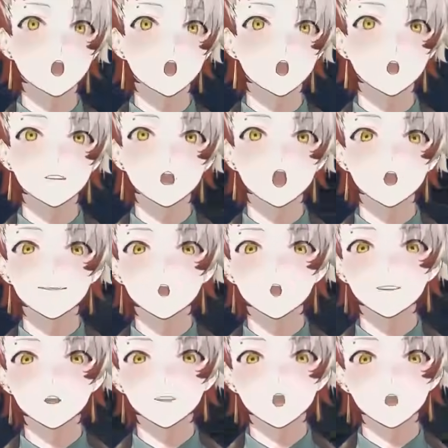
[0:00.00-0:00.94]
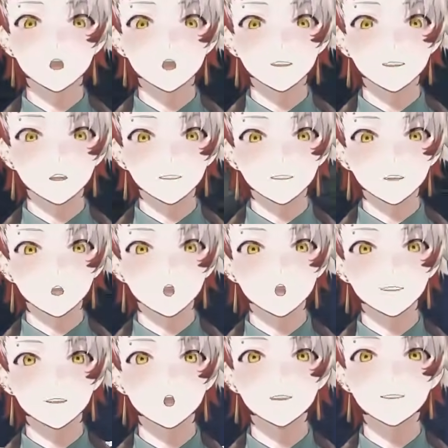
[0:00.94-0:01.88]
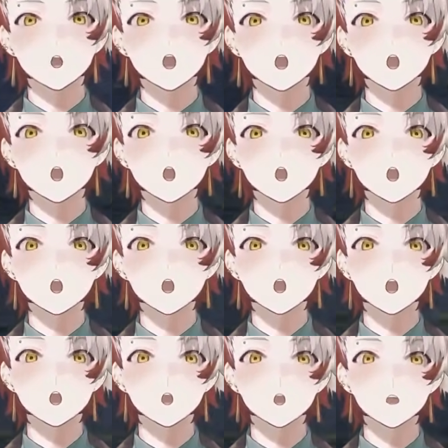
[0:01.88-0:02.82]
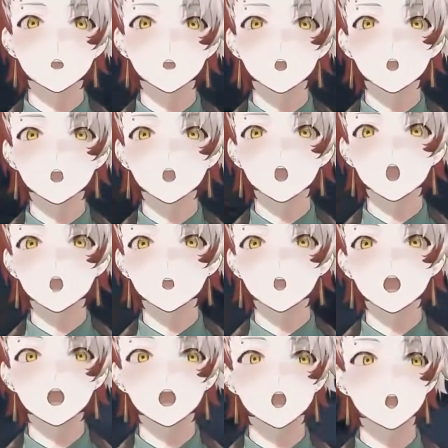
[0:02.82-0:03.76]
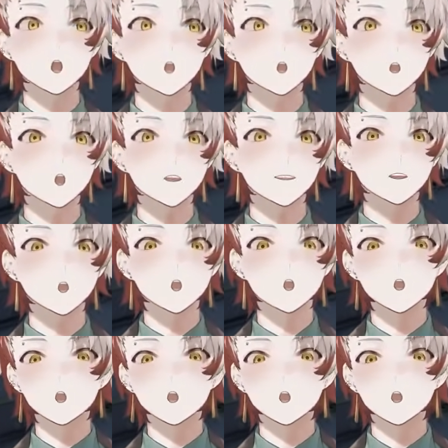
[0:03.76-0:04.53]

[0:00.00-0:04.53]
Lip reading: Might have done something a little bit too early. It's fine. Okay. It's good.